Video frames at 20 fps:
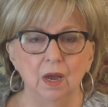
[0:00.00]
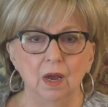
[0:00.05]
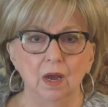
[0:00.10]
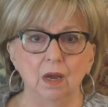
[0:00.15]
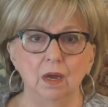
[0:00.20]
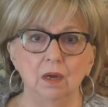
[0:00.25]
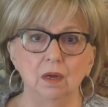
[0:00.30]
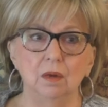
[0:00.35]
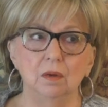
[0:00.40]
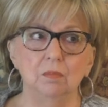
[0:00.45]

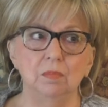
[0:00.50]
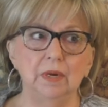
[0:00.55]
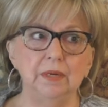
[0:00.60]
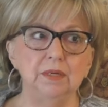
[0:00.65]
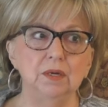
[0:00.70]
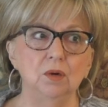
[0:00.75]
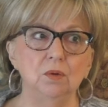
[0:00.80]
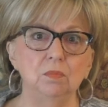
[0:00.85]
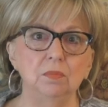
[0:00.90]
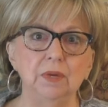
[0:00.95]
Um, I
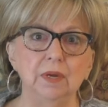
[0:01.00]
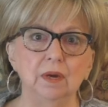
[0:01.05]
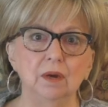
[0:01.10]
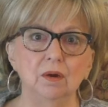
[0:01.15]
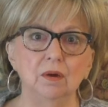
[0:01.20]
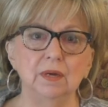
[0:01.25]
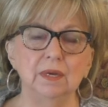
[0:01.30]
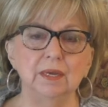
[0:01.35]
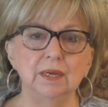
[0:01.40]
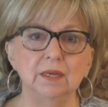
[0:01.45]
know
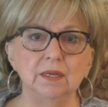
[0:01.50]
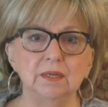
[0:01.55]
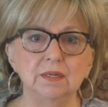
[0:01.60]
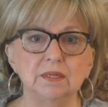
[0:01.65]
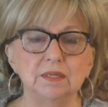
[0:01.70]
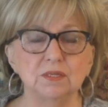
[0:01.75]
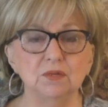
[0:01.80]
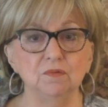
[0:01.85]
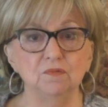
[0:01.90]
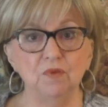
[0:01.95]
Mary
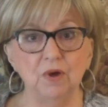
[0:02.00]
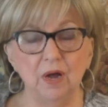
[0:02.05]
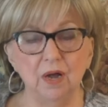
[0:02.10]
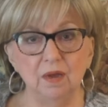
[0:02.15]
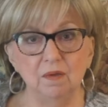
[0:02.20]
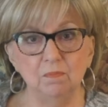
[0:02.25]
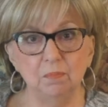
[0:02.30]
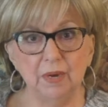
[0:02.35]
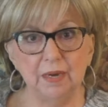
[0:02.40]
is survived